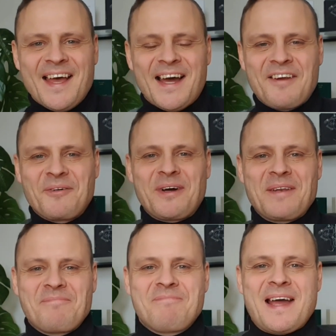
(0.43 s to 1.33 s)
Hi
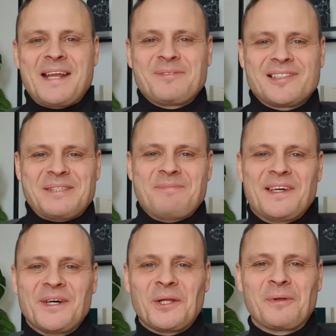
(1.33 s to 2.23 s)
everyone, my name is Tim
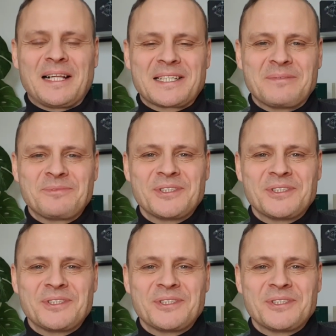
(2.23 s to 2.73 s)
and you're all welcome